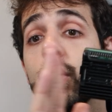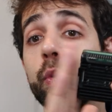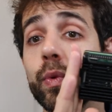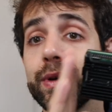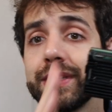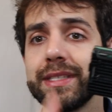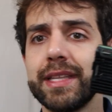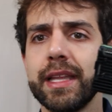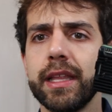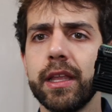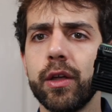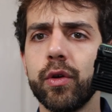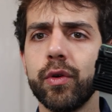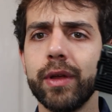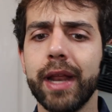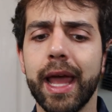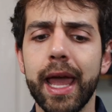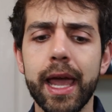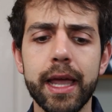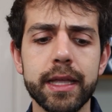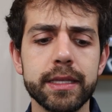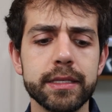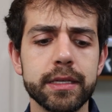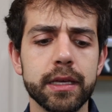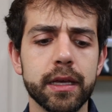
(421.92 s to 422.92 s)
Once that I
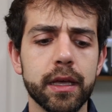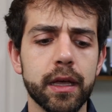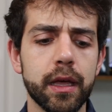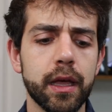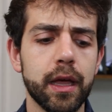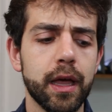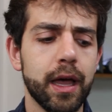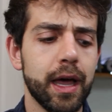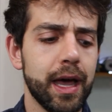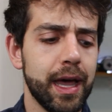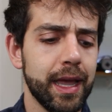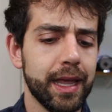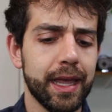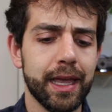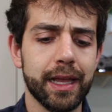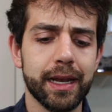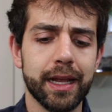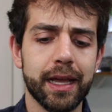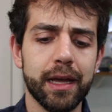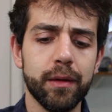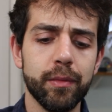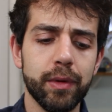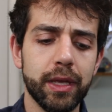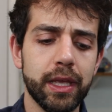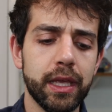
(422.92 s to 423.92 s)
connect, I
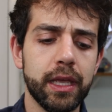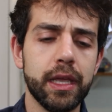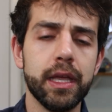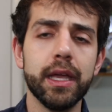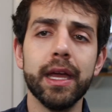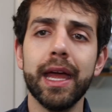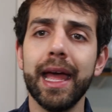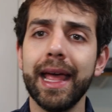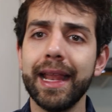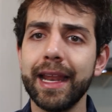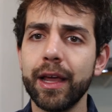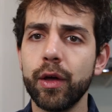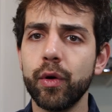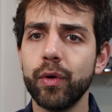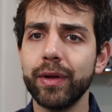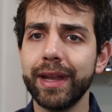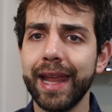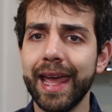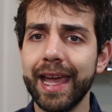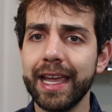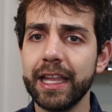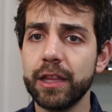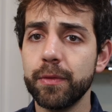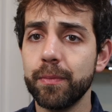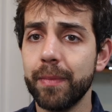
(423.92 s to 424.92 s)
can come here and
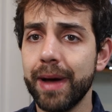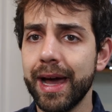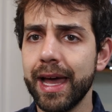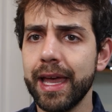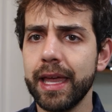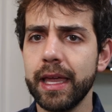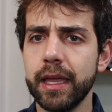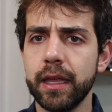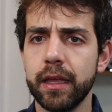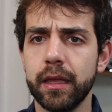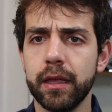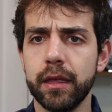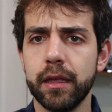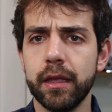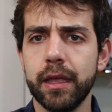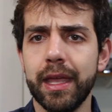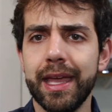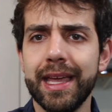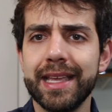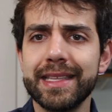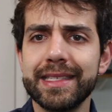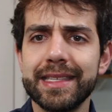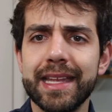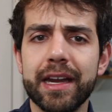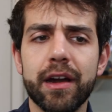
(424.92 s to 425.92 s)
connect my
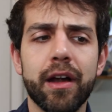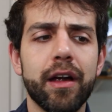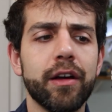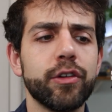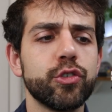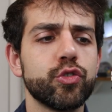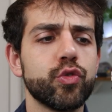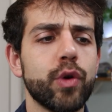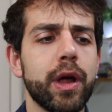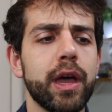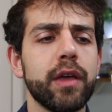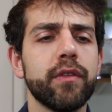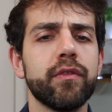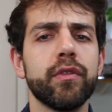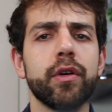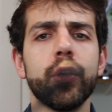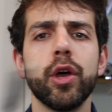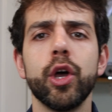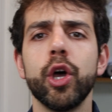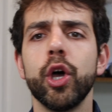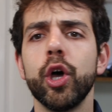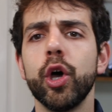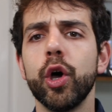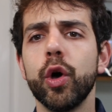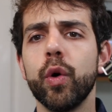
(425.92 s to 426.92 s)
external hard drive.
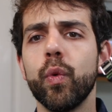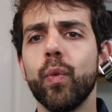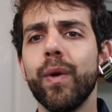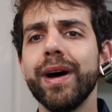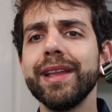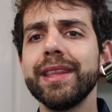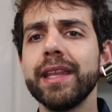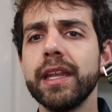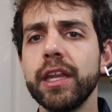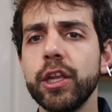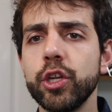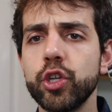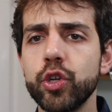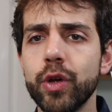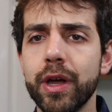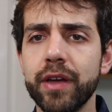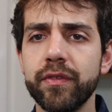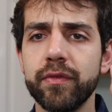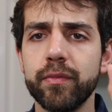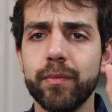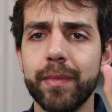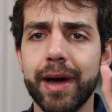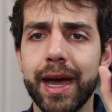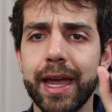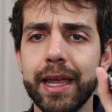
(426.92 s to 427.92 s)
What I need to
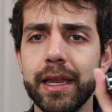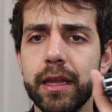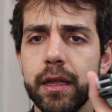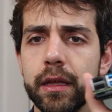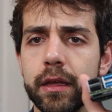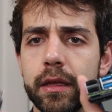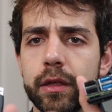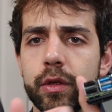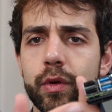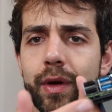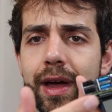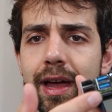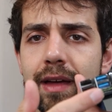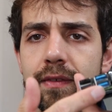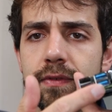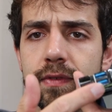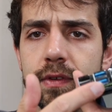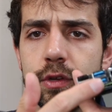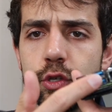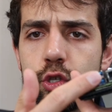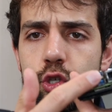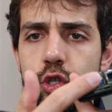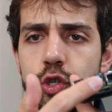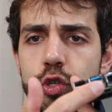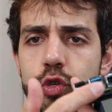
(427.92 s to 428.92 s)
have in mind, you have
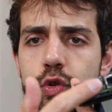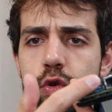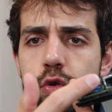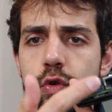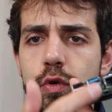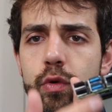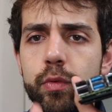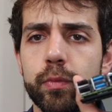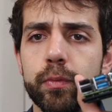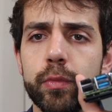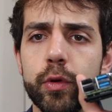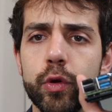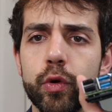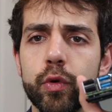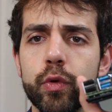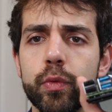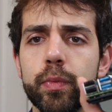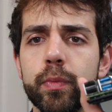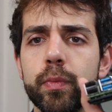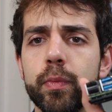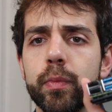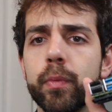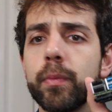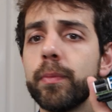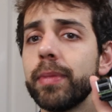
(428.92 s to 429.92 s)
two
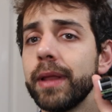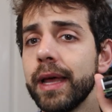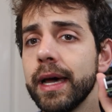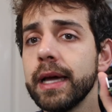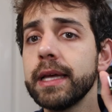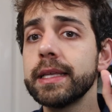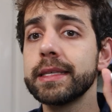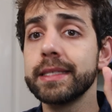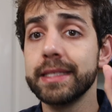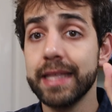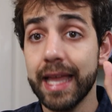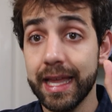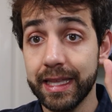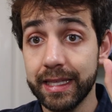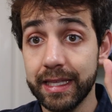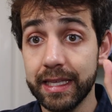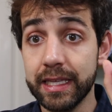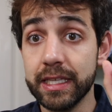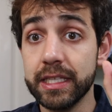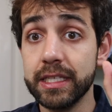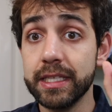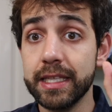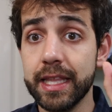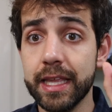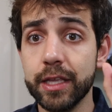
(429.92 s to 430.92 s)
blue plugs, that
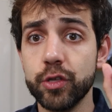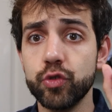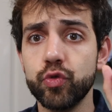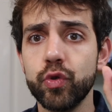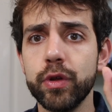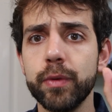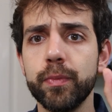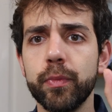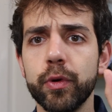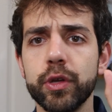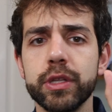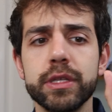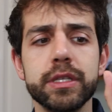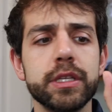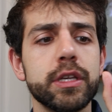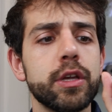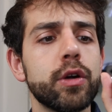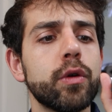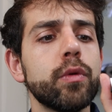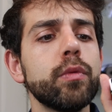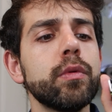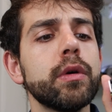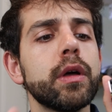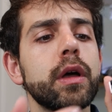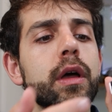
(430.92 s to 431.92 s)
is the
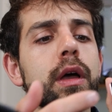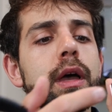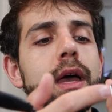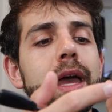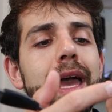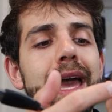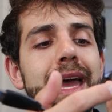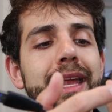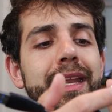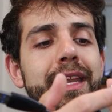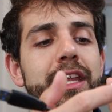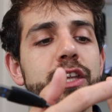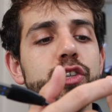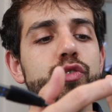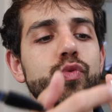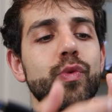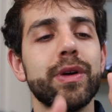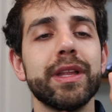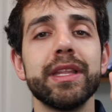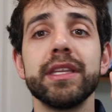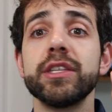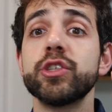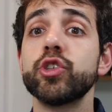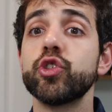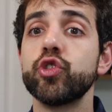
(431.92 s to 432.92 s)
3.0, and this
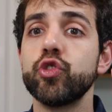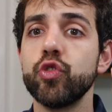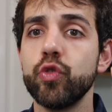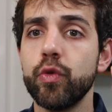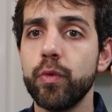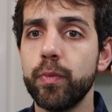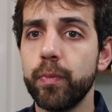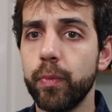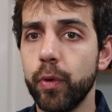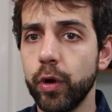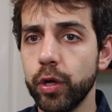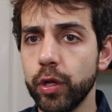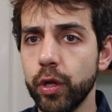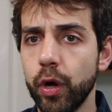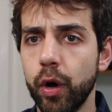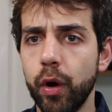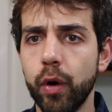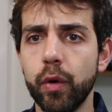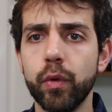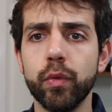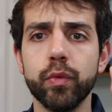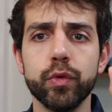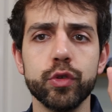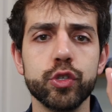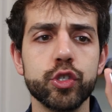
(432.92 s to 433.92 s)
one is
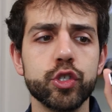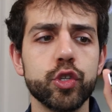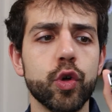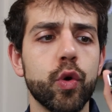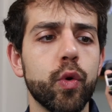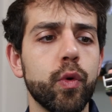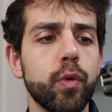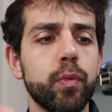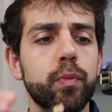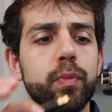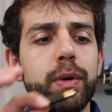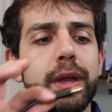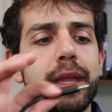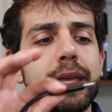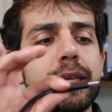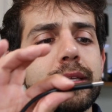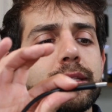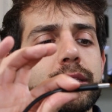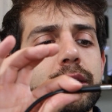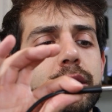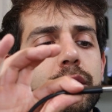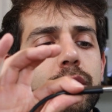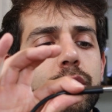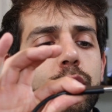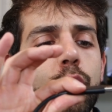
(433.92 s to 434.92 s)
2.0. So
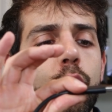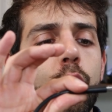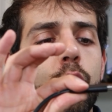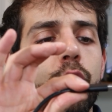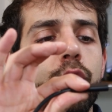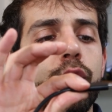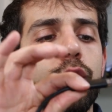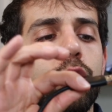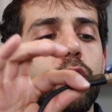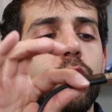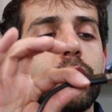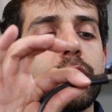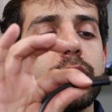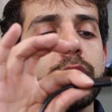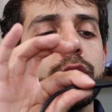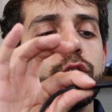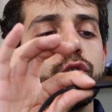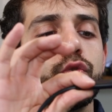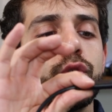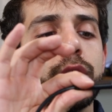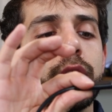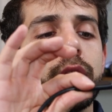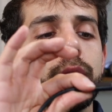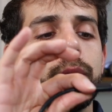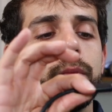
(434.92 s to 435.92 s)
please go for the
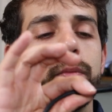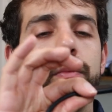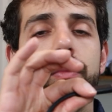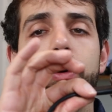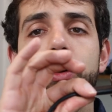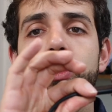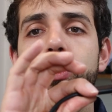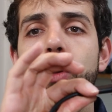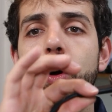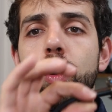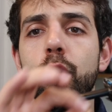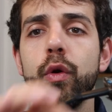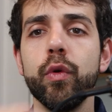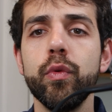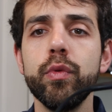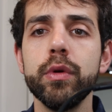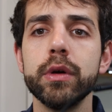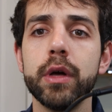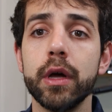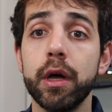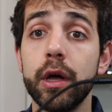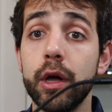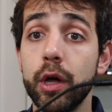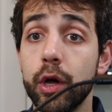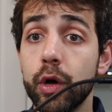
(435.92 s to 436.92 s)
3.0,
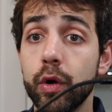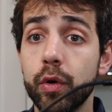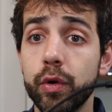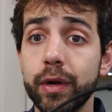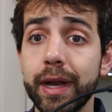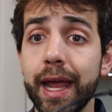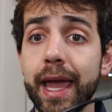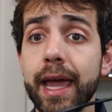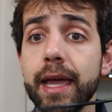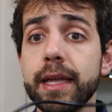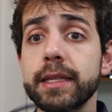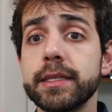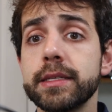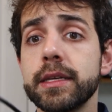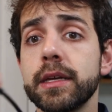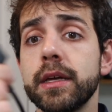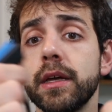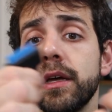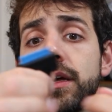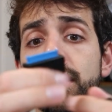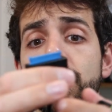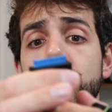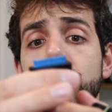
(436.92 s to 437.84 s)
connect